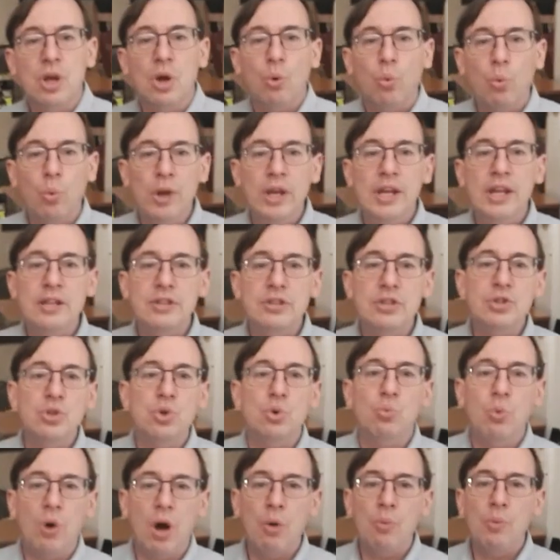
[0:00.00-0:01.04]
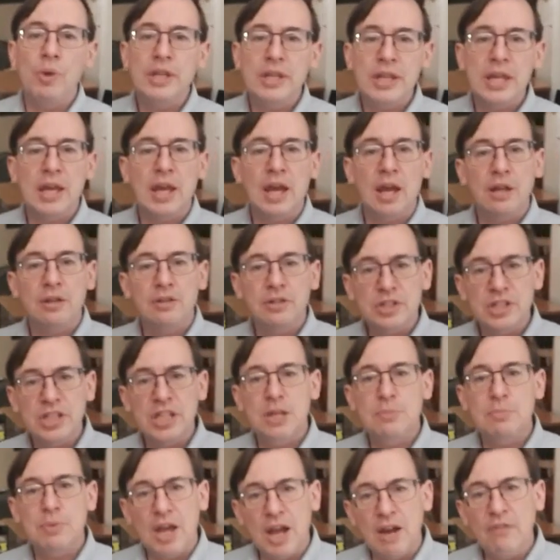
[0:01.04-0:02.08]
We need to do what we can to
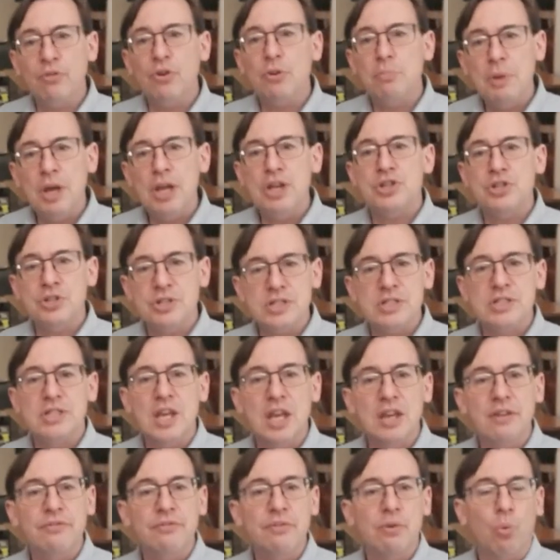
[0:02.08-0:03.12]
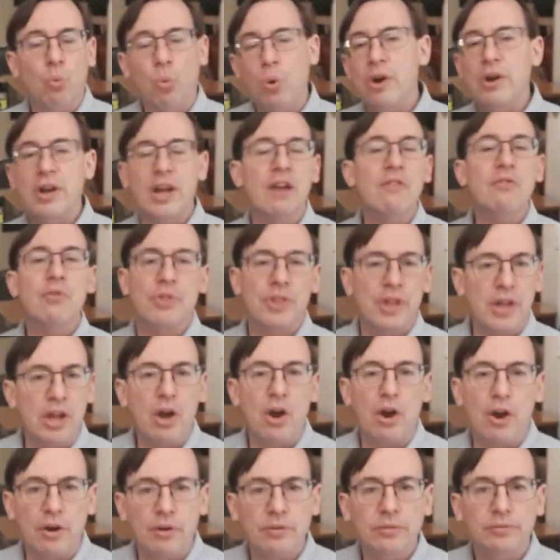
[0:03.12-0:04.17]
keep every patient safe wherever they
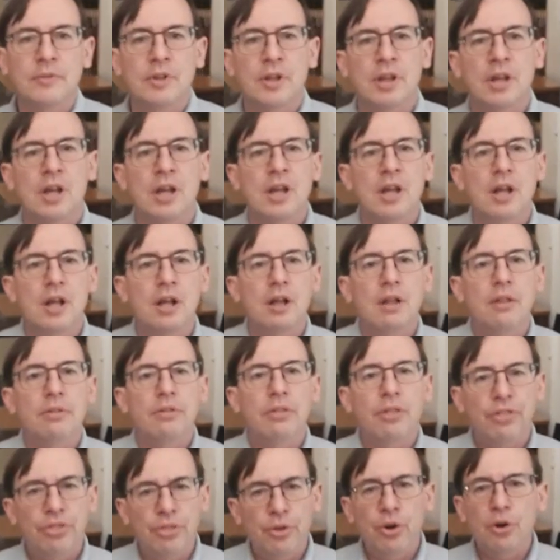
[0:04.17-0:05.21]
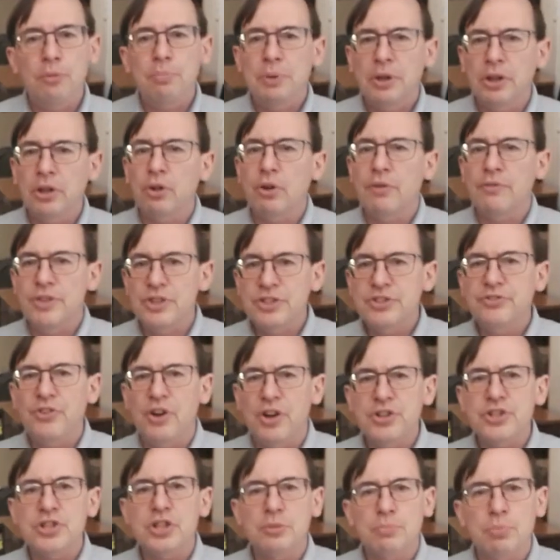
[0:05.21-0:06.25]
are. The third pillar of this
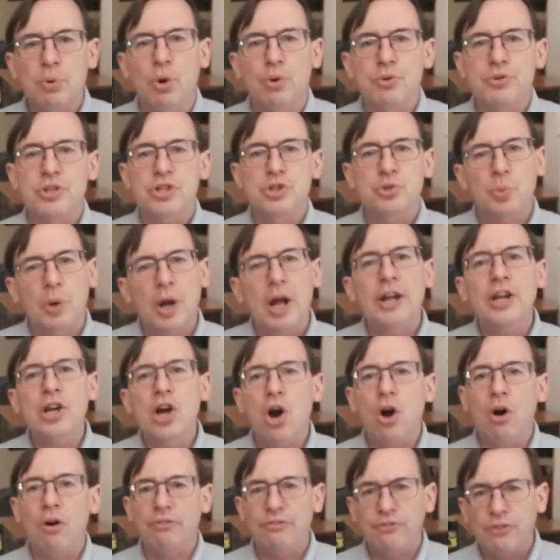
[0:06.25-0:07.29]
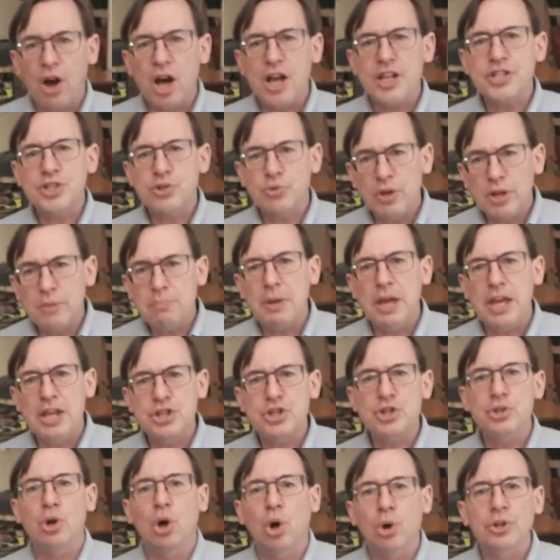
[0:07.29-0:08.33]
functional approach is what I call fostering
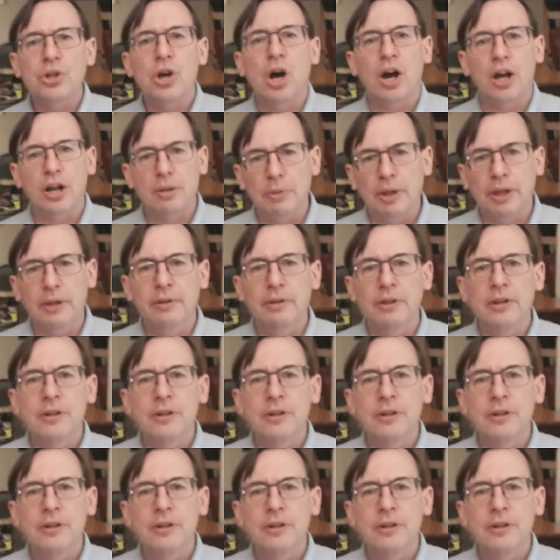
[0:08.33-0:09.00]
patient autonomy.